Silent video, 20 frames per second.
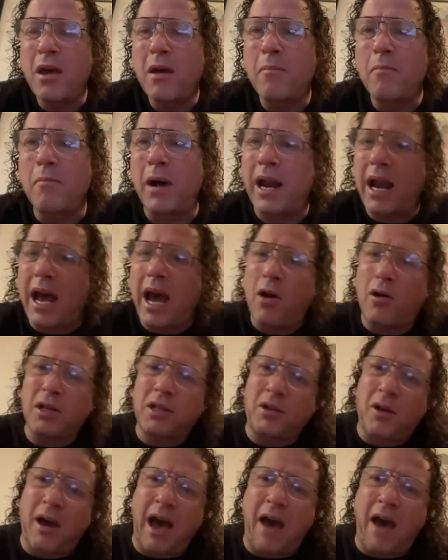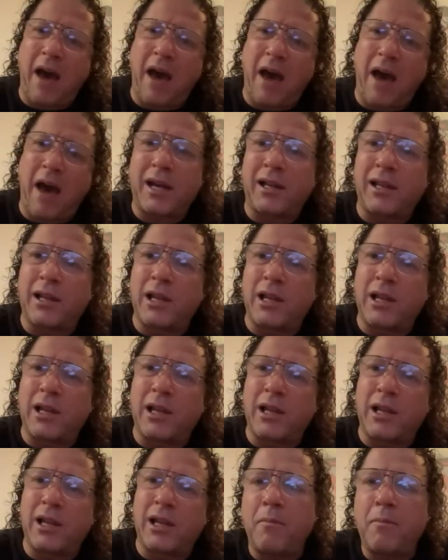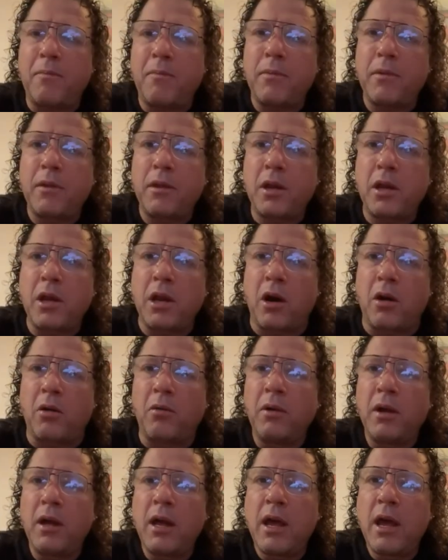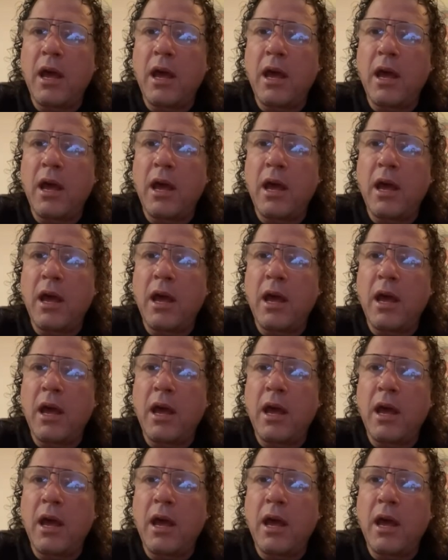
But I also have a regular job, you know,